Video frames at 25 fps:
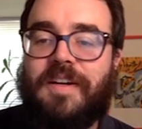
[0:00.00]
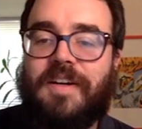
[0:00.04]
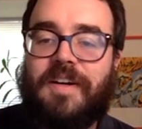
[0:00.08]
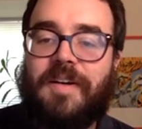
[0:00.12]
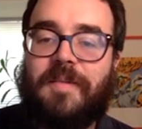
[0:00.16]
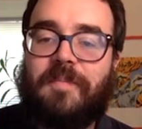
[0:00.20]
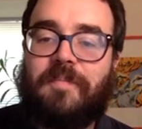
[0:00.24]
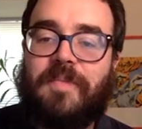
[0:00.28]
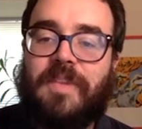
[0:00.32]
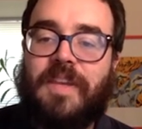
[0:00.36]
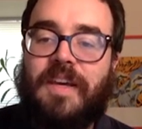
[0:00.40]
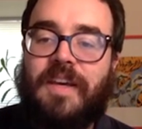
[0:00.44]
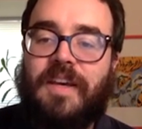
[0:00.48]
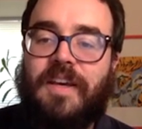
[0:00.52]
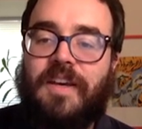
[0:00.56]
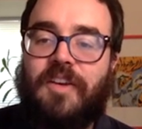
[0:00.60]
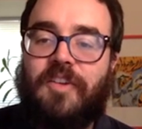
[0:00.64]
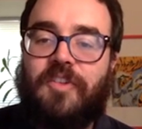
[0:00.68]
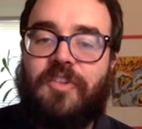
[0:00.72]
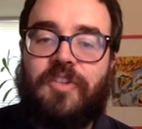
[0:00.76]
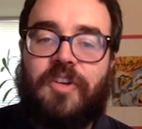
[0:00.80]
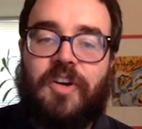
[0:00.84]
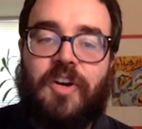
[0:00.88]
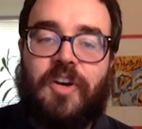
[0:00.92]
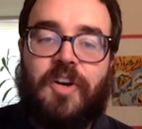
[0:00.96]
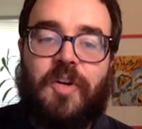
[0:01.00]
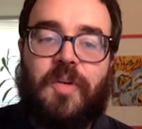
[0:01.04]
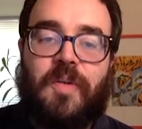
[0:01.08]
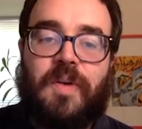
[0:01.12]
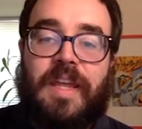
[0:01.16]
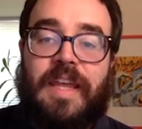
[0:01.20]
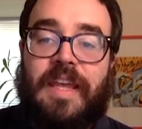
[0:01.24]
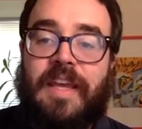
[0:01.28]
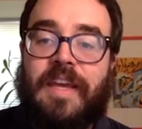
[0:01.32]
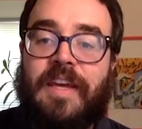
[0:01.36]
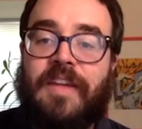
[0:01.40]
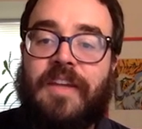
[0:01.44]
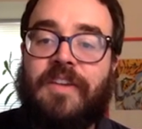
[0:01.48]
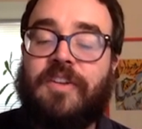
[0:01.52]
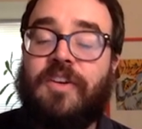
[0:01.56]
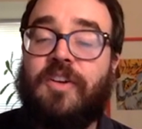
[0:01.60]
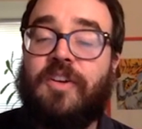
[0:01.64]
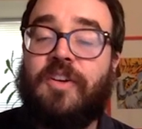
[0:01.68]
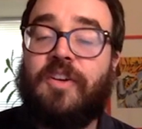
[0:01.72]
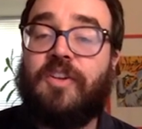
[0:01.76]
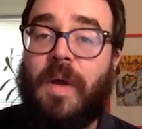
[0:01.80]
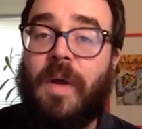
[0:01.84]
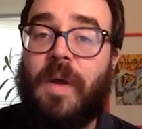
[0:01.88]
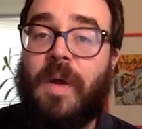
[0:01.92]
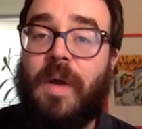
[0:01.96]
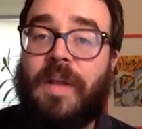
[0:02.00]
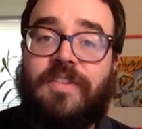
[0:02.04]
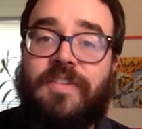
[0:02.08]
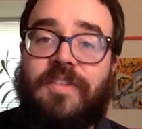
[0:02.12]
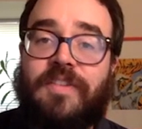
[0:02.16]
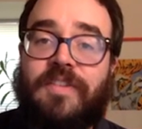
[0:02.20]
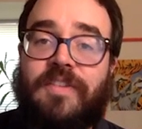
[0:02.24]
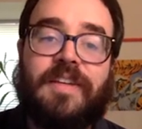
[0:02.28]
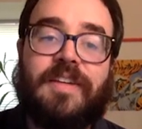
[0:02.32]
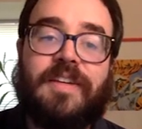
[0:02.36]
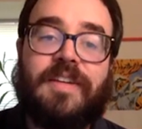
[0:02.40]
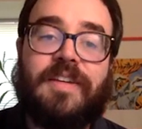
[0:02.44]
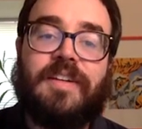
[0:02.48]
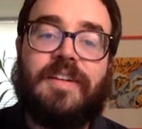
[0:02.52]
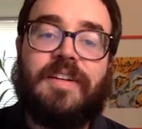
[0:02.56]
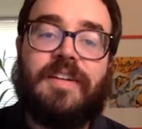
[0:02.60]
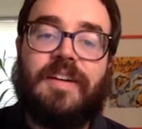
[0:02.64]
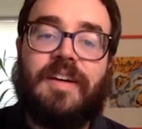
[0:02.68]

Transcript: Um, so in 20,